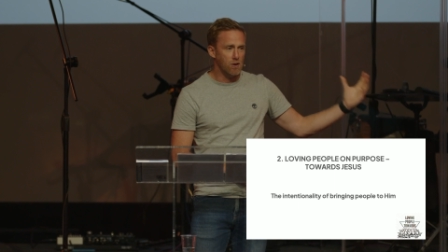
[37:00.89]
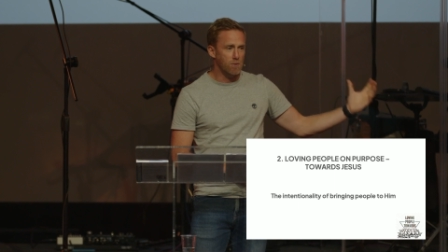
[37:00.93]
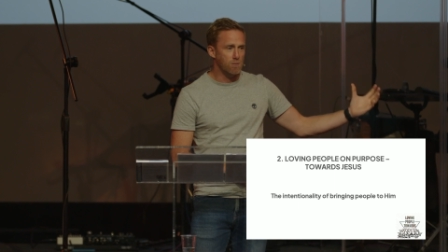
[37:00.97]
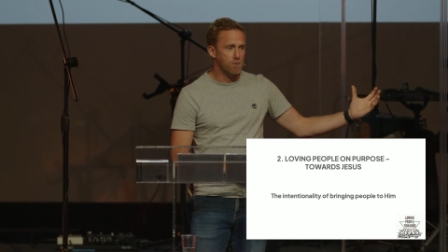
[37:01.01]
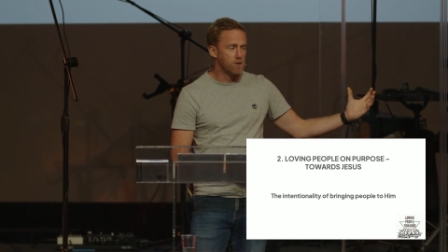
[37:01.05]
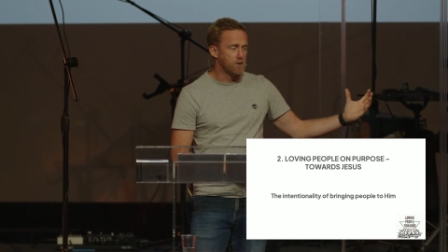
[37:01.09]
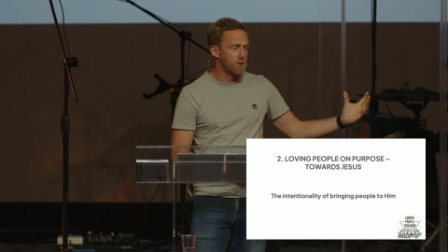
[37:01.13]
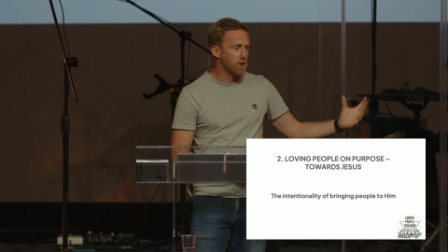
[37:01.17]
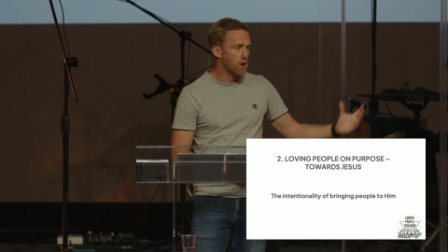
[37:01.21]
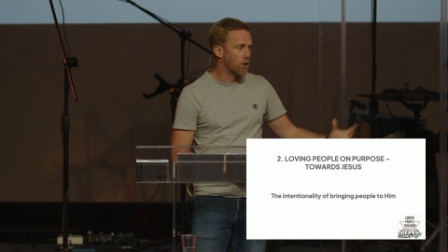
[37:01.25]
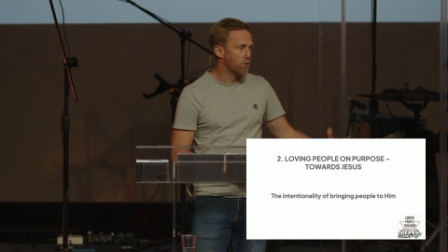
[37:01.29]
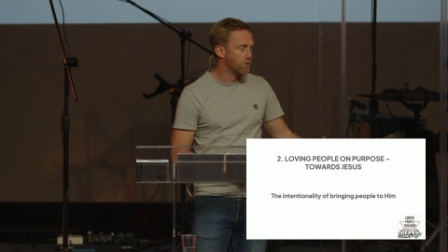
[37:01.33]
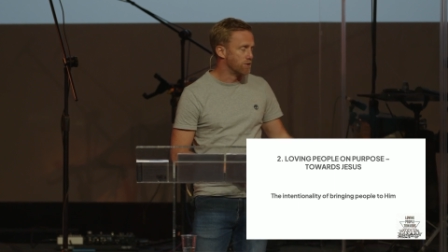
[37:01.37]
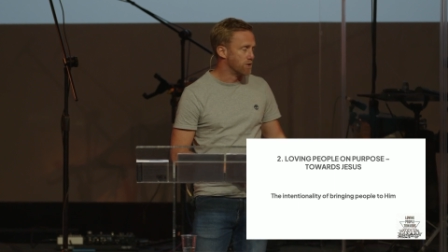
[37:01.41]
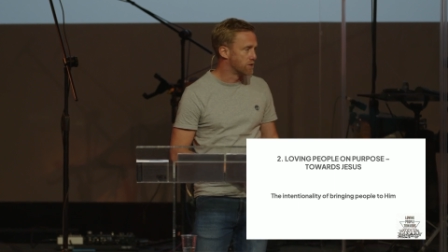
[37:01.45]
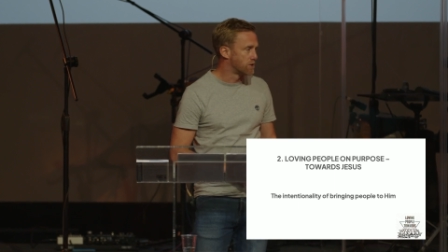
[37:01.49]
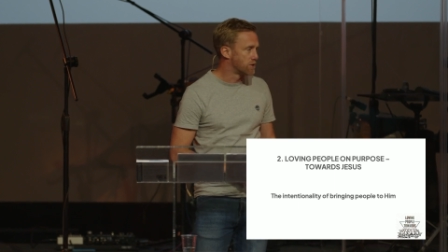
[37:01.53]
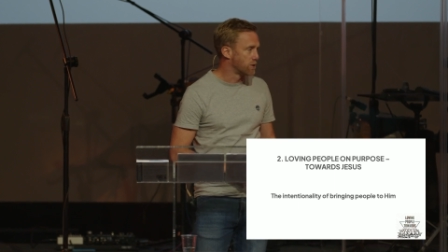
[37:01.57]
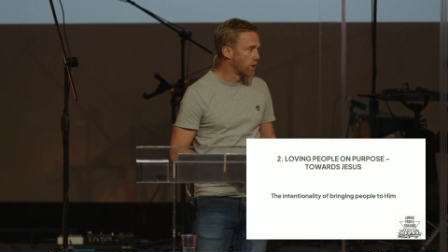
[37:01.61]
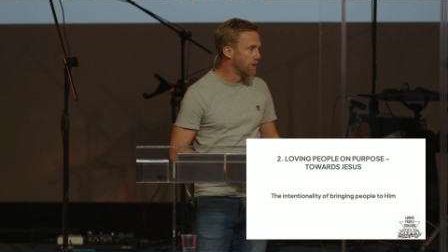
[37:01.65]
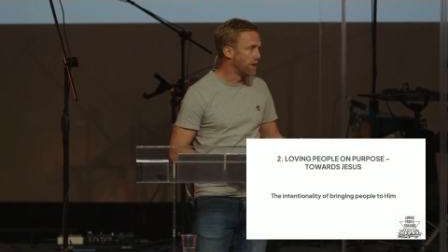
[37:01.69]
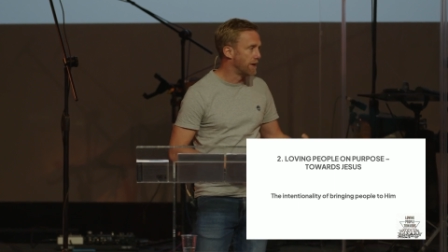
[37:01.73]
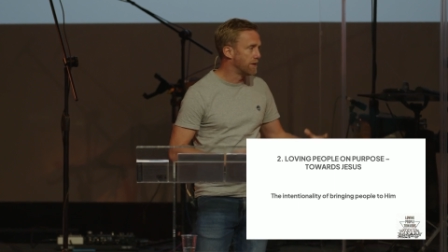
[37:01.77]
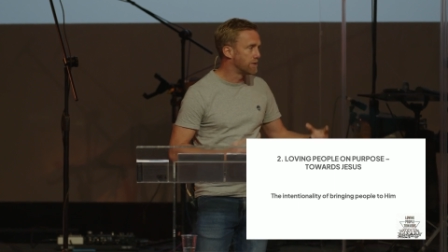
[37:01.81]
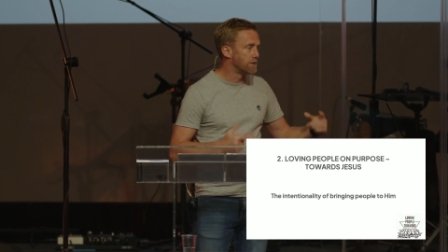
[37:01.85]
for themselves. And
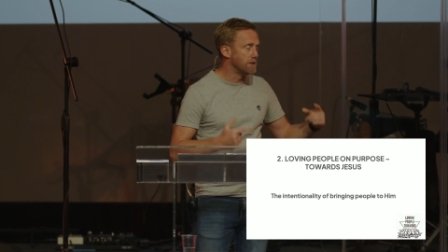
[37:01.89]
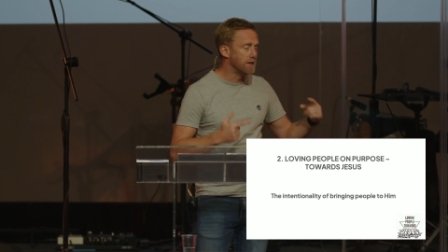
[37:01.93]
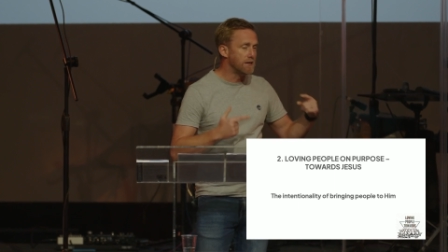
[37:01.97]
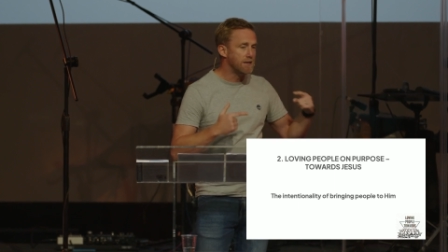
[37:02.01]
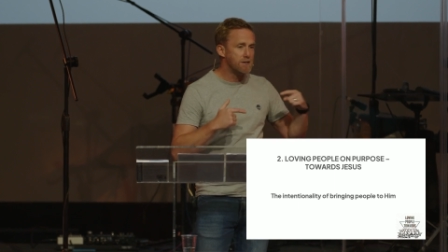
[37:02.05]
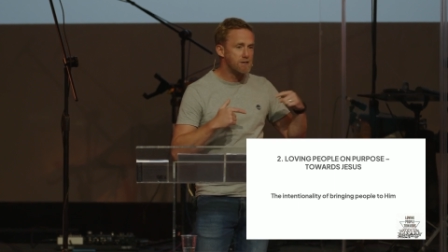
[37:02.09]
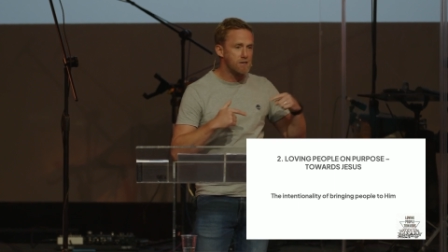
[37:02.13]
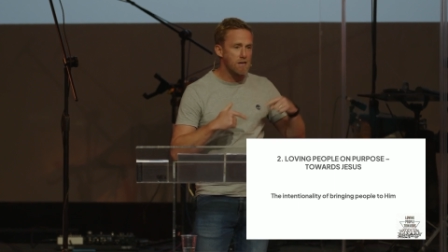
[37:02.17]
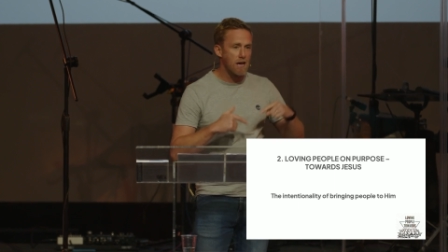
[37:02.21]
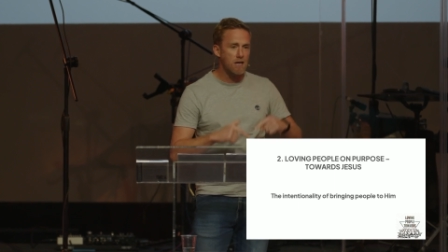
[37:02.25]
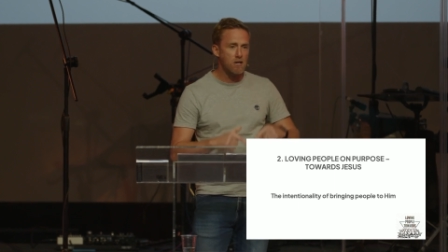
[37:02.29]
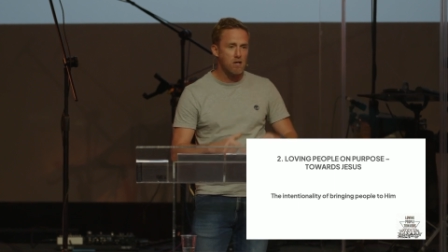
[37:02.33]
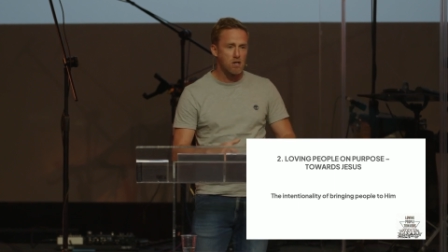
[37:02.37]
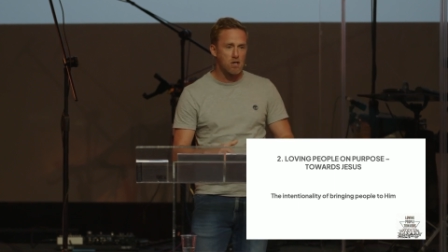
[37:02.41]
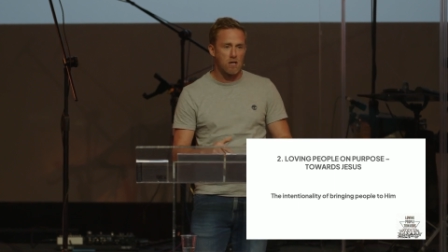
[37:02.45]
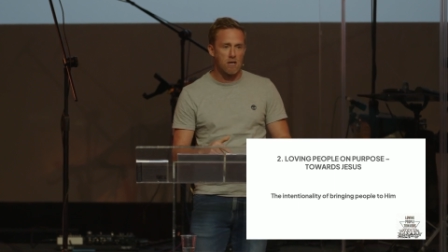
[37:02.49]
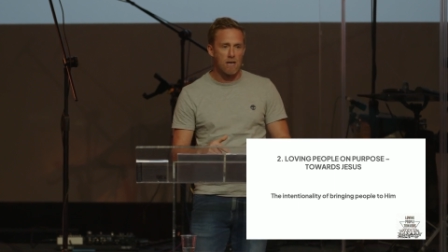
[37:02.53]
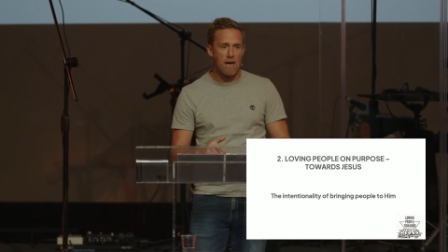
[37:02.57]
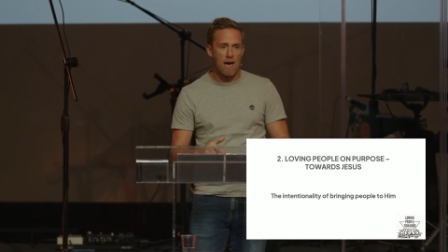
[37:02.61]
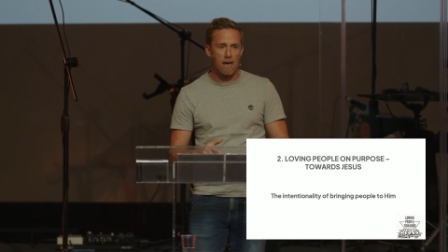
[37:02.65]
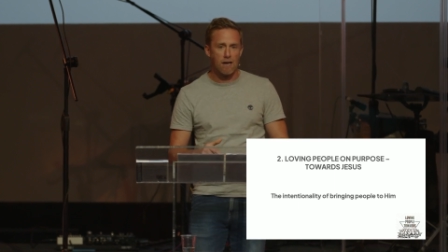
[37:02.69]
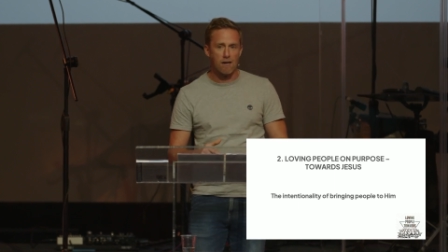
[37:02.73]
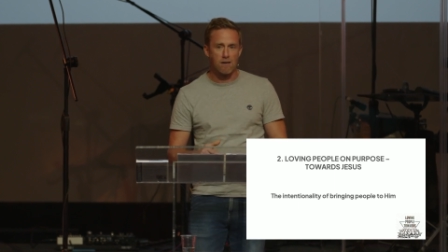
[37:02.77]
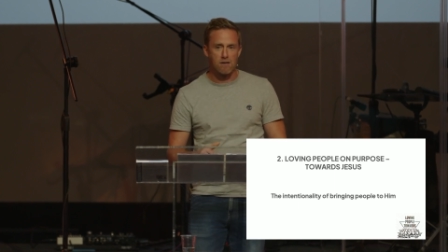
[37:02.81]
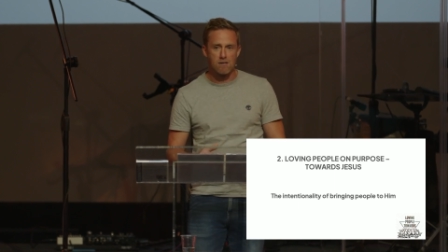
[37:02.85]
so there's an
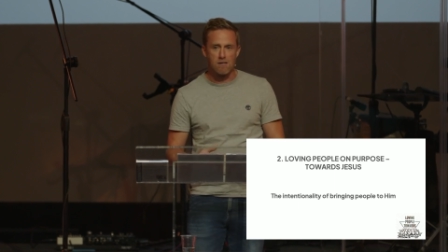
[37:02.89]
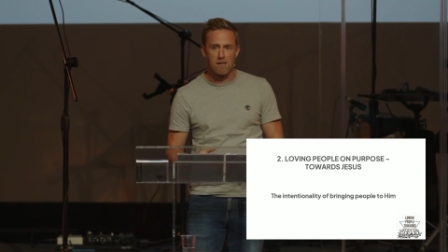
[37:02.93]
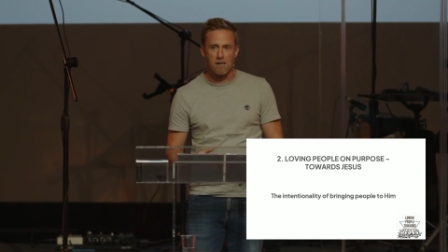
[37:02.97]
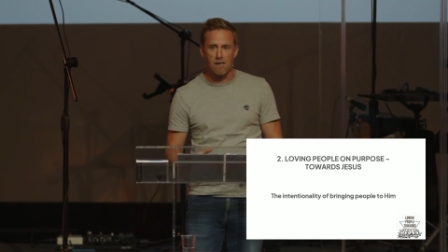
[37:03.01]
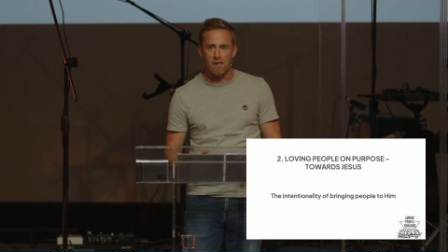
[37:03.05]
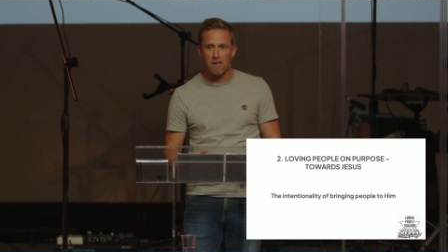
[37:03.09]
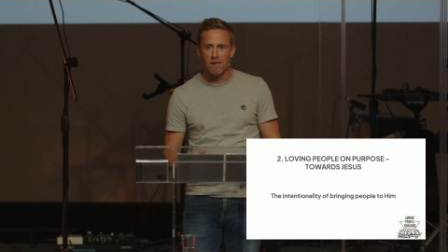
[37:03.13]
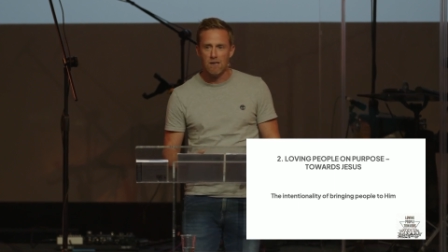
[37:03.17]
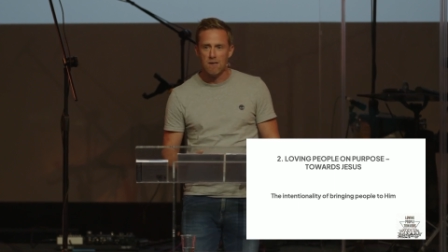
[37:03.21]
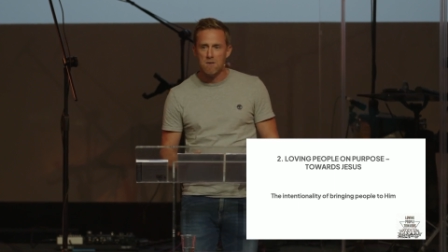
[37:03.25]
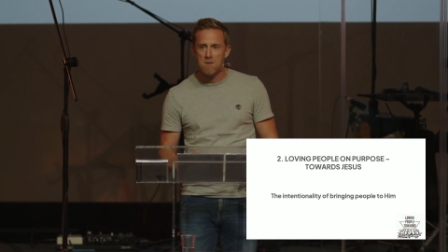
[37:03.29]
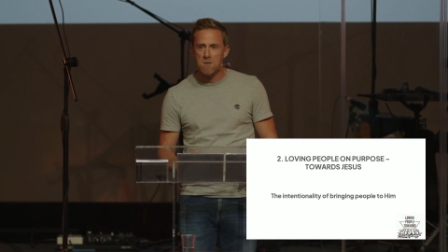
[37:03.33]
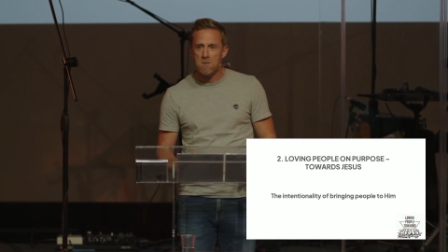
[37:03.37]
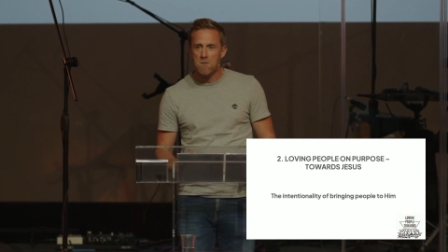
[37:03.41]
intentionality.